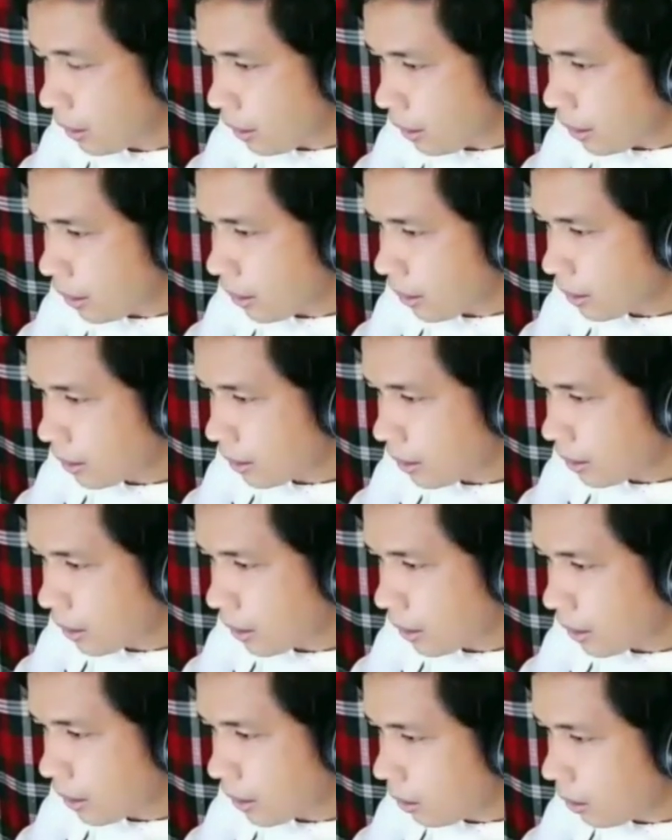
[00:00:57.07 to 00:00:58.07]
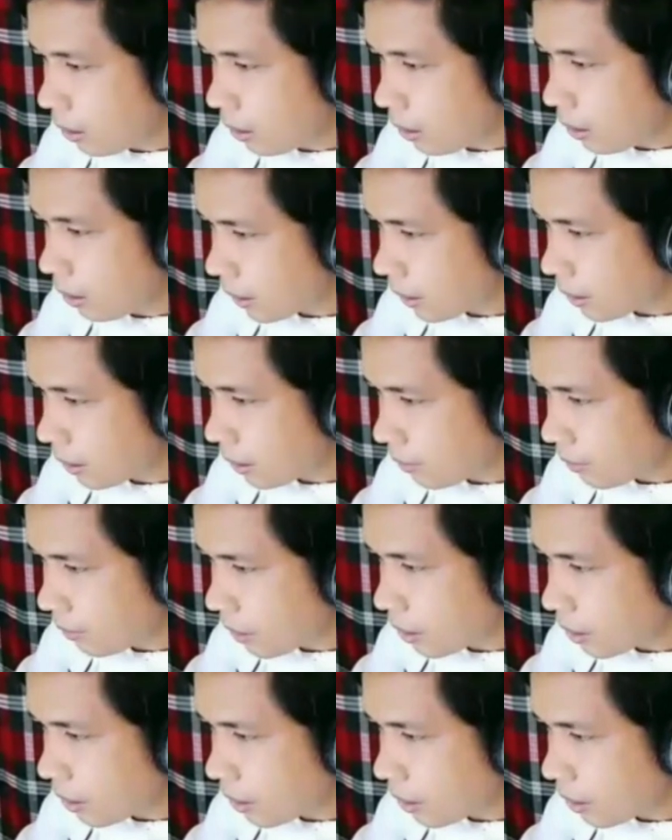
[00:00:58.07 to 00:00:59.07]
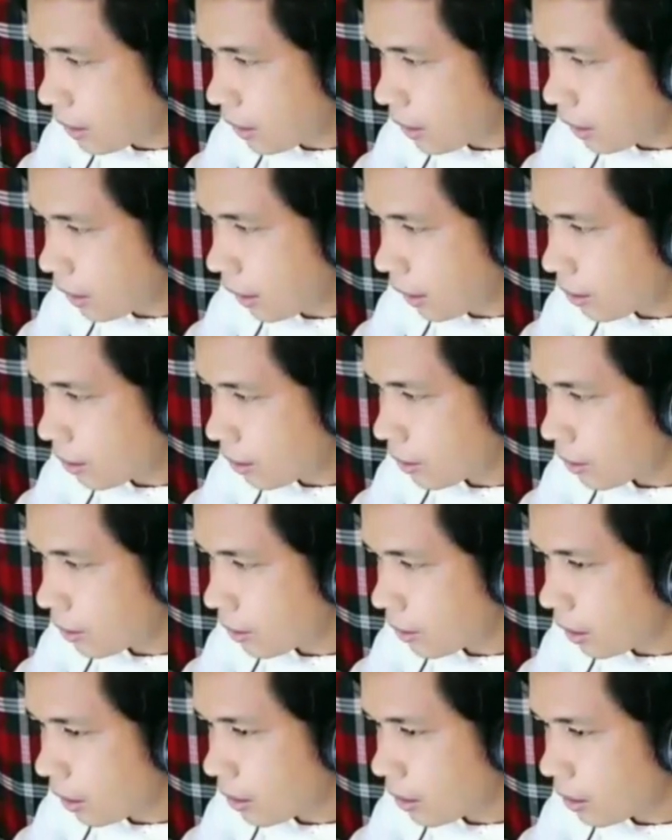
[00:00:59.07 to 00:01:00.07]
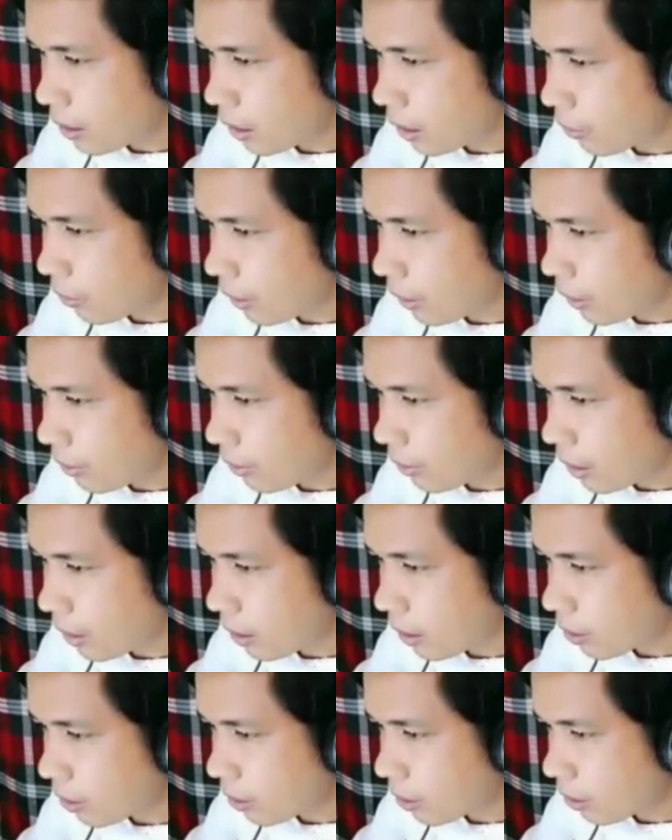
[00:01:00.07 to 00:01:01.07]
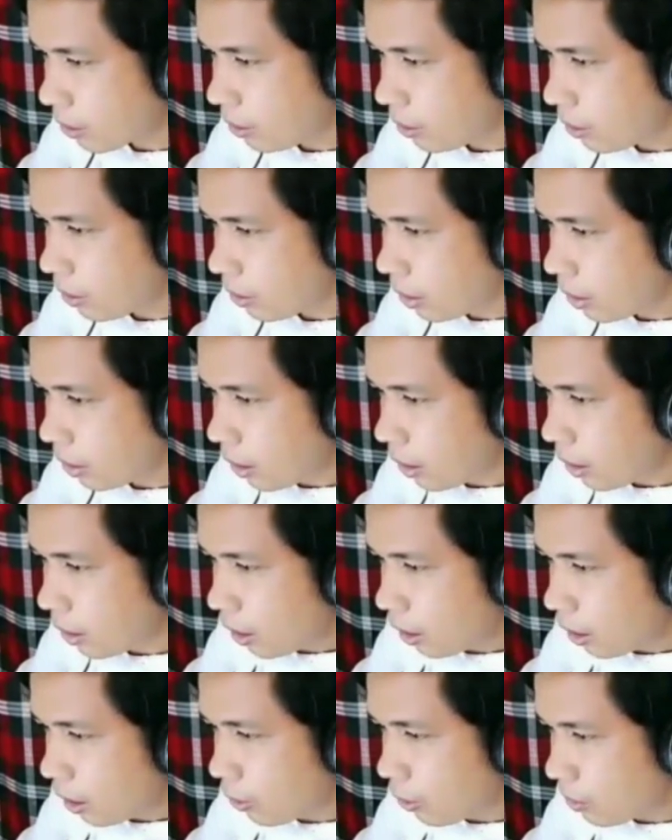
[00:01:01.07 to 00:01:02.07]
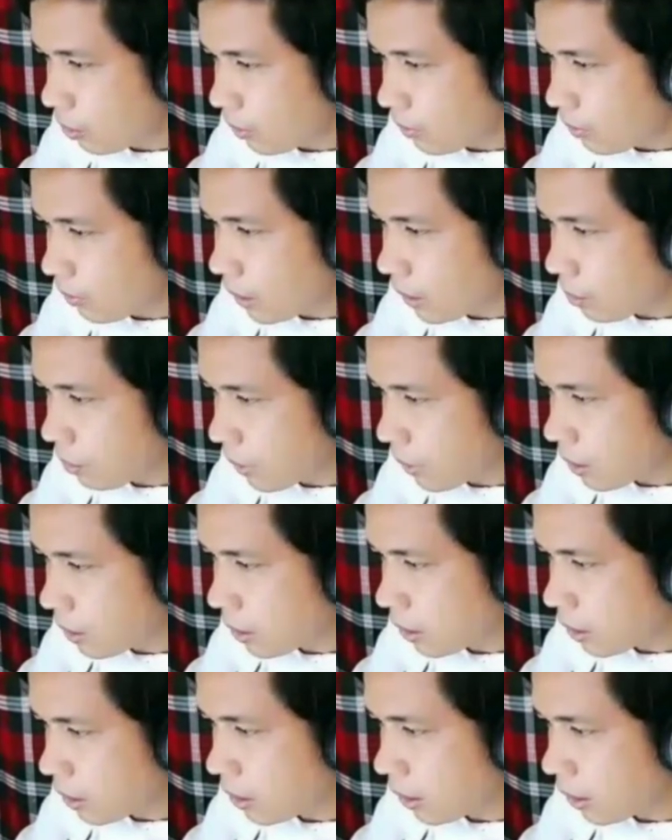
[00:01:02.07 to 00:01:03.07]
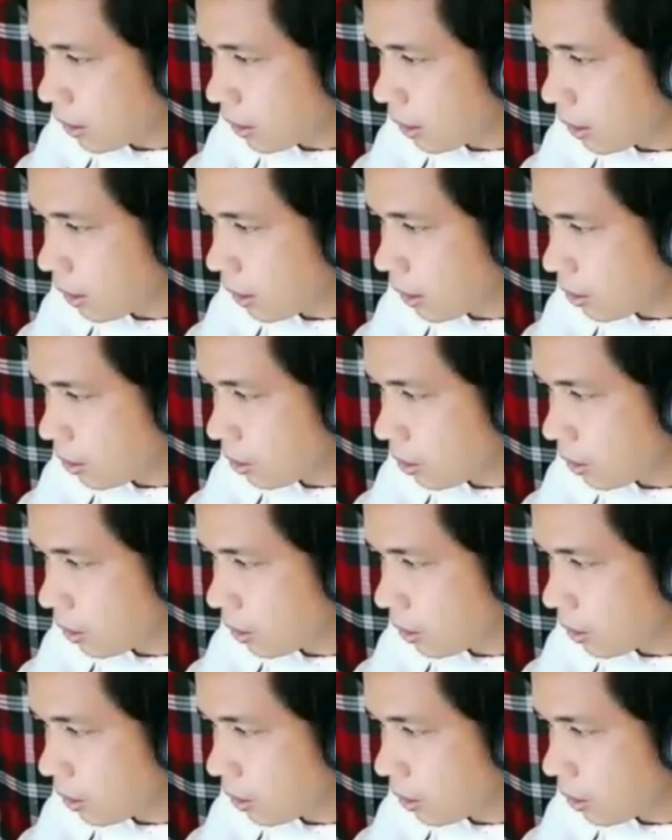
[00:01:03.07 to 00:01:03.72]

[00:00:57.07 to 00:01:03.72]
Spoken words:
In a study of effectiveness of physical exercise in weight reduction, a group of 10 persons engaged in a